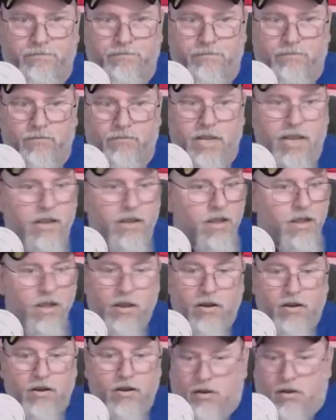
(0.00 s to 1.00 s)
Okay.
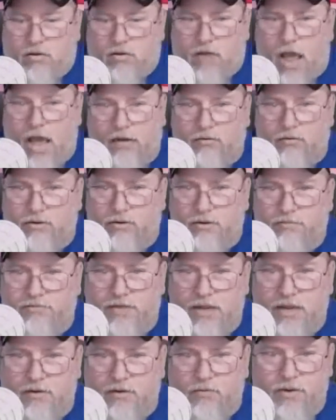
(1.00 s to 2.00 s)
I don't even
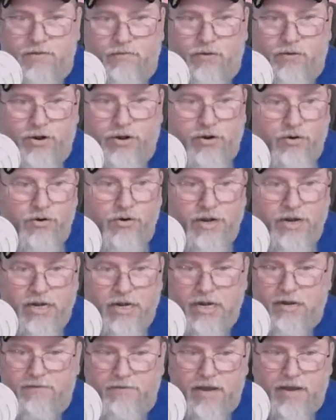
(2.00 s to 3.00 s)
think we've recruited
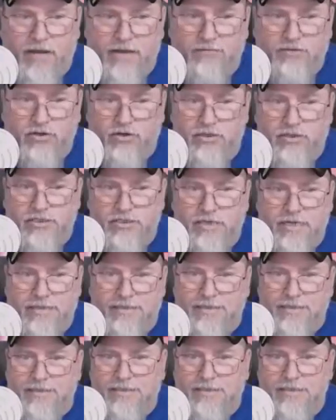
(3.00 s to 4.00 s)
any 5-stars yet
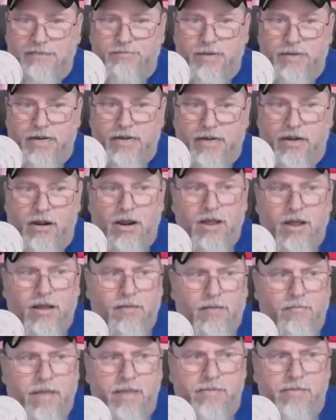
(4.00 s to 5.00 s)
since he's been here.
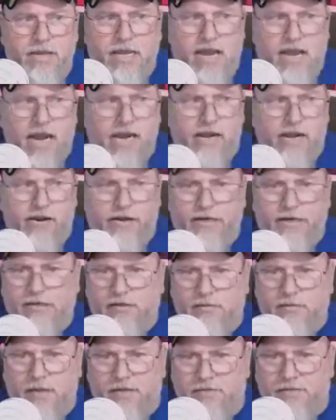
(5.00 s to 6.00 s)
Maybe Kyrie
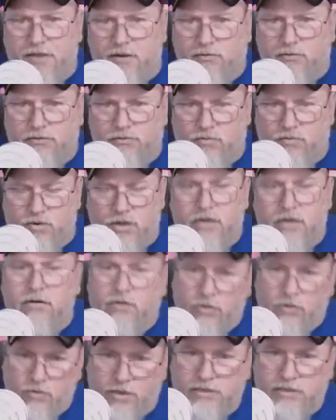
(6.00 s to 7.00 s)
Elam, I think, was one
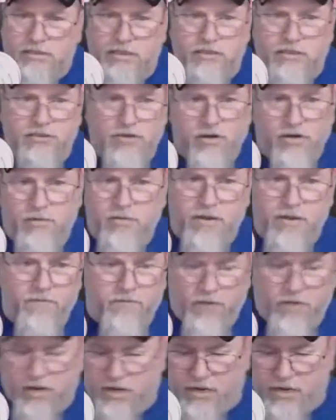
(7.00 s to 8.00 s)
who I said is going to be a friggin'